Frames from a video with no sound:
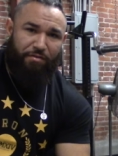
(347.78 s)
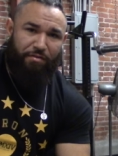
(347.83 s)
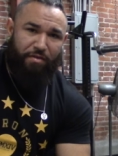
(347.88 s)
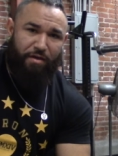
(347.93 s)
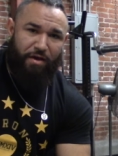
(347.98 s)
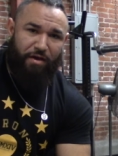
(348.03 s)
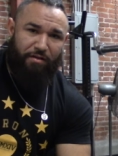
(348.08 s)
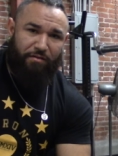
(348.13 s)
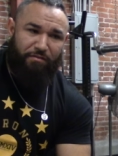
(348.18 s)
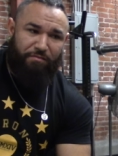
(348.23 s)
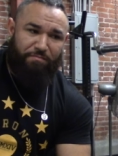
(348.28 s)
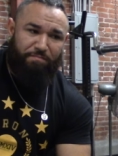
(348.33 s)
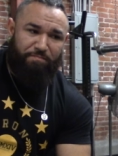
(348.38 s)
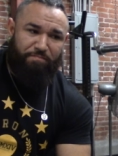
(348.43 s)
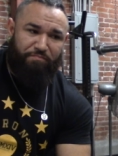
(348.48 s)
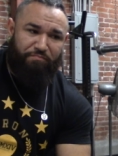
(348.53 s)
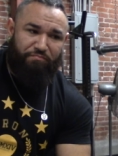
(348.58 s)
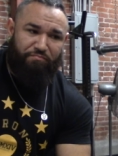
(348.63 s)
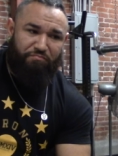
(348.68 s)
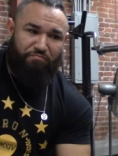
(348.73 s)
that
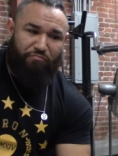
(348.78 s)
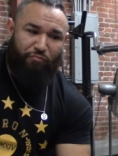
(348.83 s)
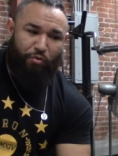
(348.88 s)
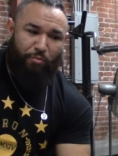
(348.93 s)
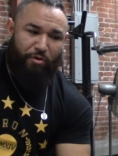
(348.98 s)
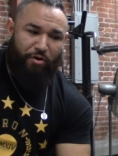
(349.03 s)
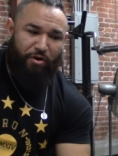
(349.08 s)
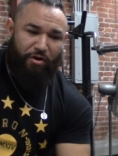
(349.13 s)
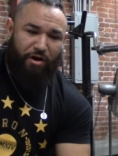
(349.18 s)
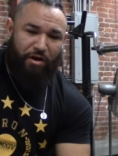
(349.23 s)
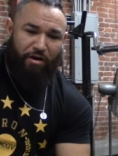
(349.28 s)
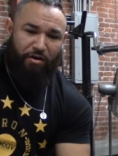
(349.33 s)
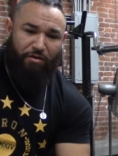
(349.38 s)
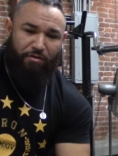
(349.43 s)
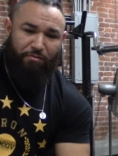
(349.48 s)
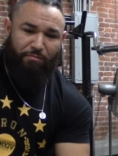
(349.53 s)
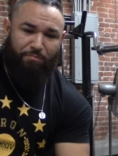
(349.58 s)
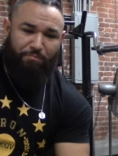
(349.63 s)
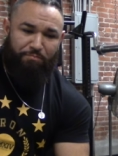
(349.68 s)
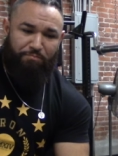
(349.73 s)
no matter
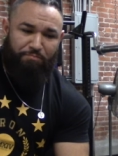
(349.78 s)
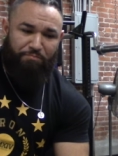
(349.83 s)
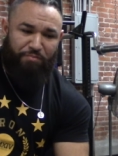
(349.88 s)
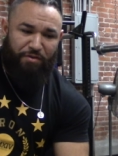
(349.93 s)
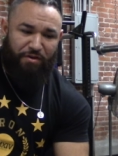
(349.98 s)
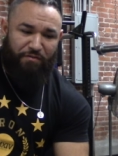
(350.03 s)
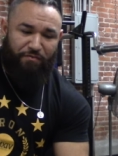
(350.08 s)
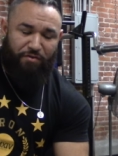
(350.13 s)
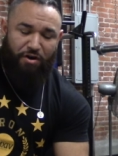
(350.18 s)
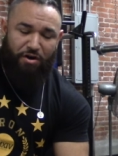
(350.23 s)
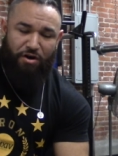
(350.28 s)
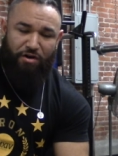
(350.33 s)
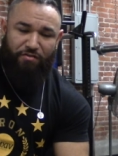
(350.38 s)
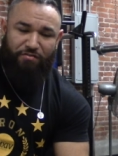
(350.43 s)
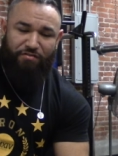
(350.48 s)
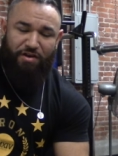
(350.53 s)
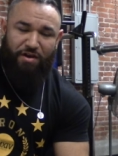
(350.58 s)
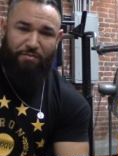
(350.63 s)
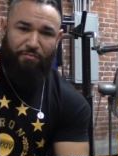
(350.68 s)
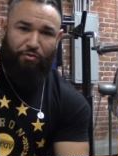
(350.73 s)
how big of a hard
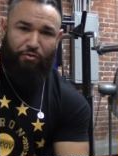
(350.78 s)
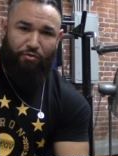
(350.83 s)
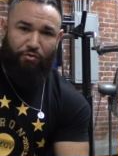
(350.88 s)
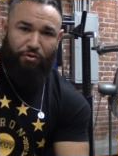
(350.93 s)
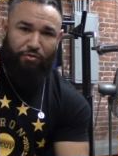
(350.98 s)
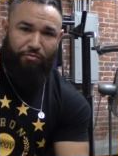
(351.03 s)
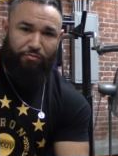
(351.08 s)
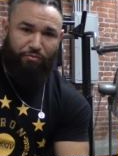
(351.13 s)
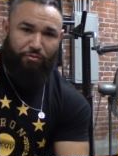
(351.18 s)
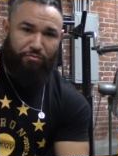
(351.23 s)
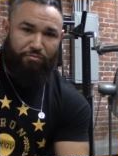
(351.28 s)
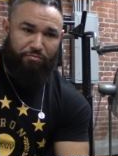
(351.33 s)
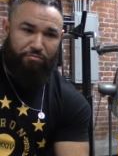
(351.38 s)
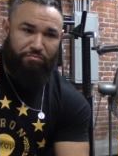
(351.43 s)
time you're going through,